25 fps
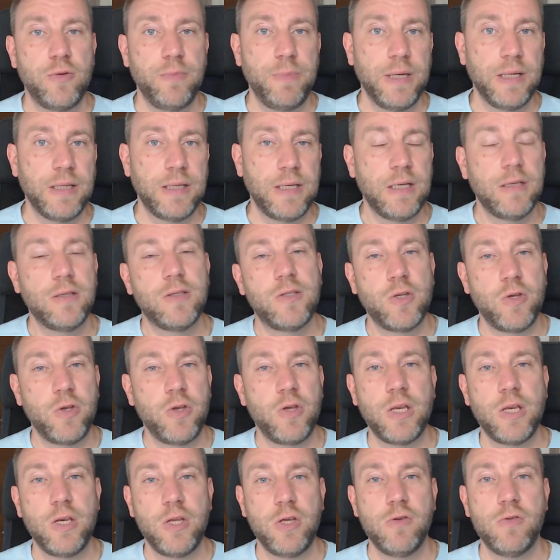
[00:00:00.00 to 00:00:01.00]
built in, so
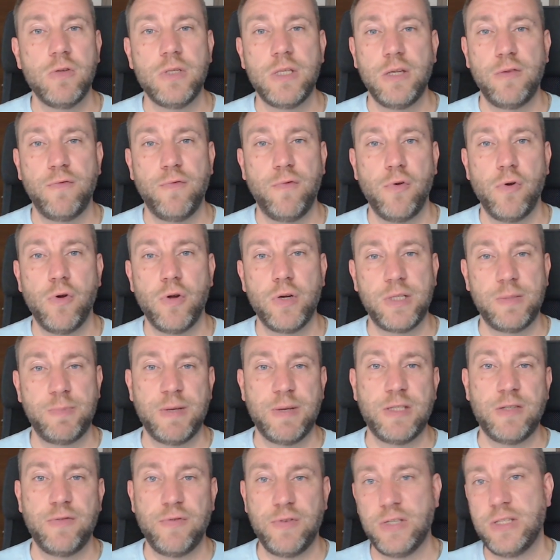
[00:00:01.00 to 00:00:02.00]
you can use it for
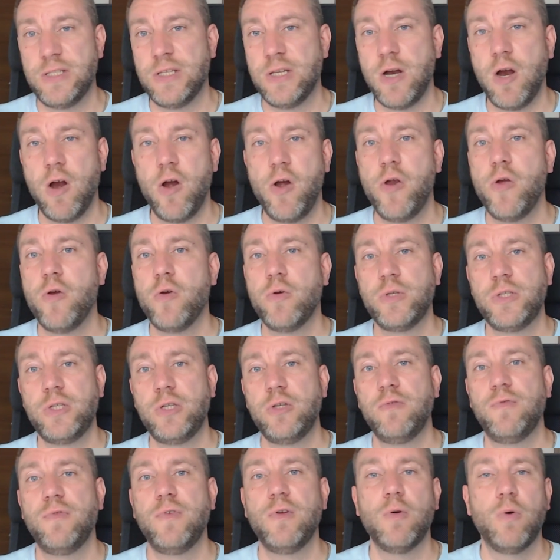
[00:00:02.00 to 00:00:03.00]
specific
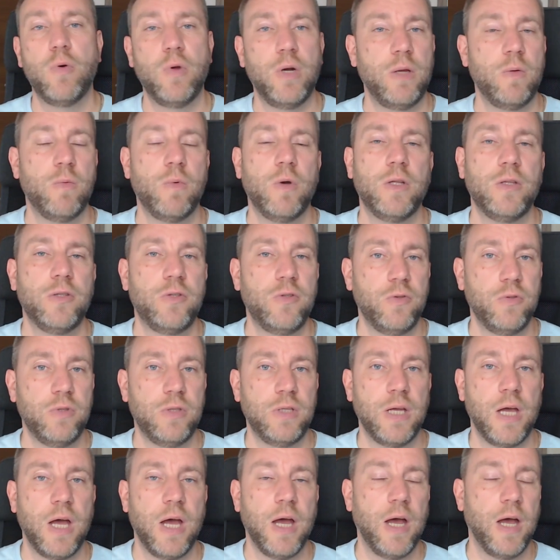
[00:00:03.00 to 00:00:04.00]
scenarios if you only want to,
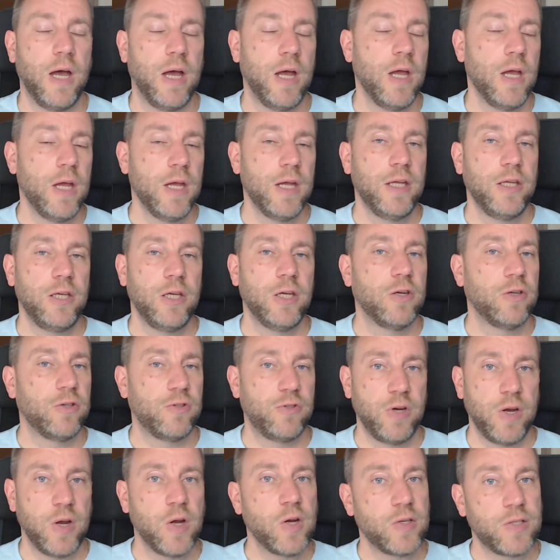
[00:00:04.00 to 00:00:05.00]
uh, you know,
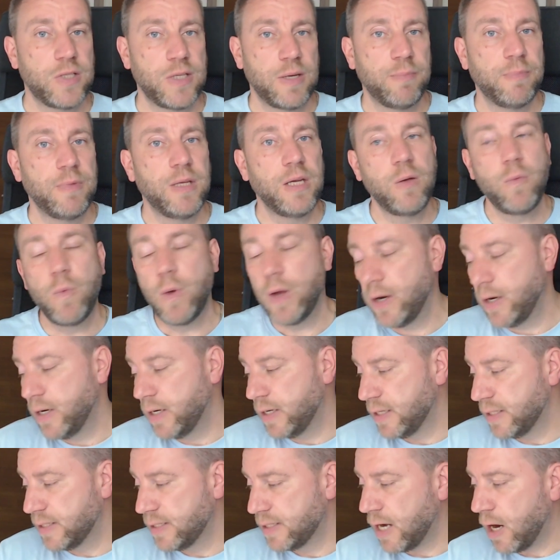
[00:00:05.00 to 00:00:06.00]
trigger something when
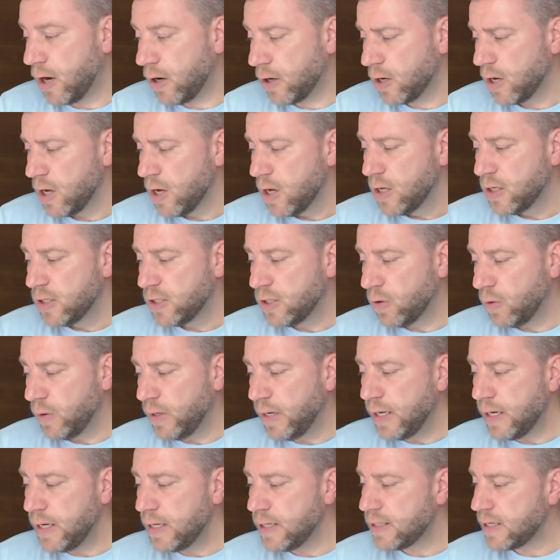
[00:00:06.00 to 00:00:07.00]
it is dark. So
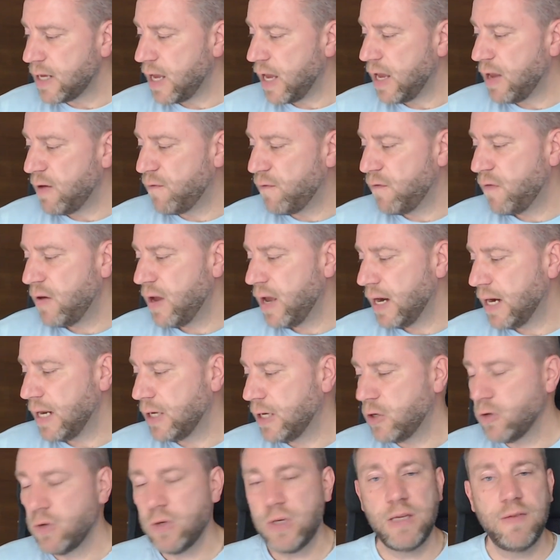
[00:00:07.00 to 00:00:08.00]
it is a
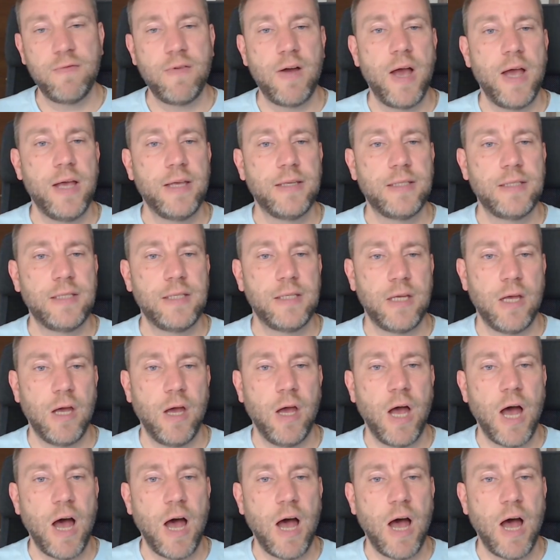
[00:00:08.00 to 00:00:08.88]
fairly good device uh,